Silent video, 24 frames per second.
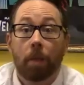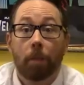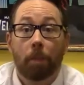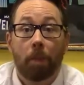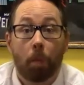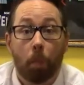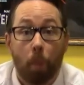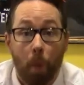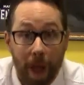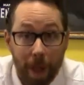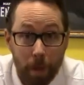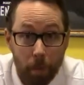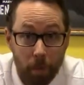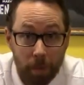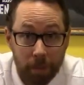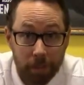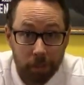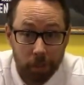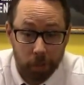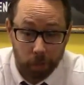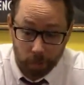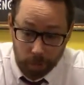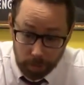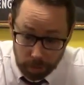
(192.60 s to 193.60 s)
But why
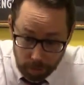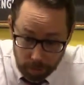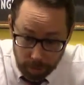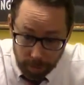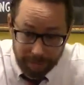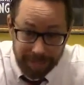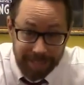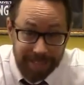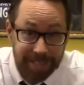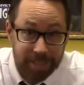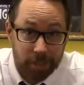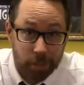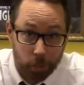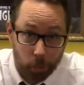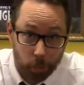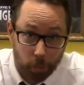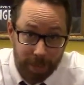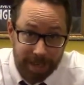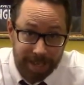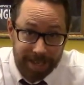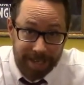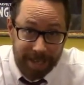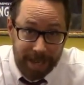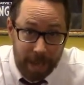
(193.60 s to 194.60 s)
would you? Look at this
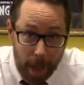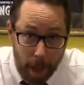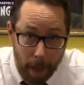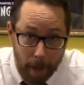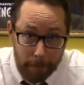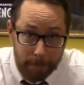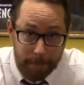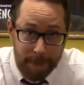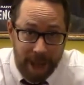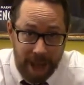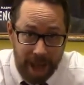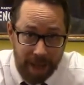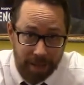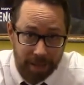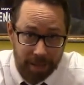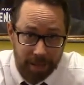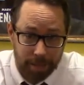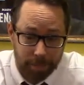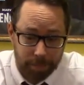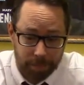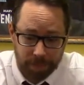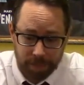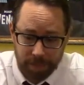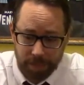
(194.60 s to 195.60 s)
3D
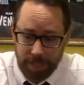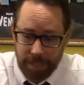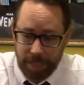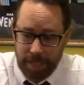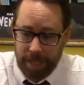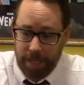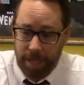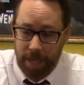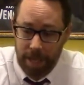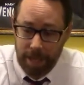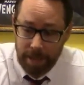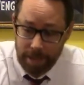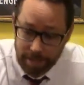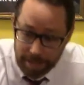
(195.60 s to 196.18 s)
apocalypse city.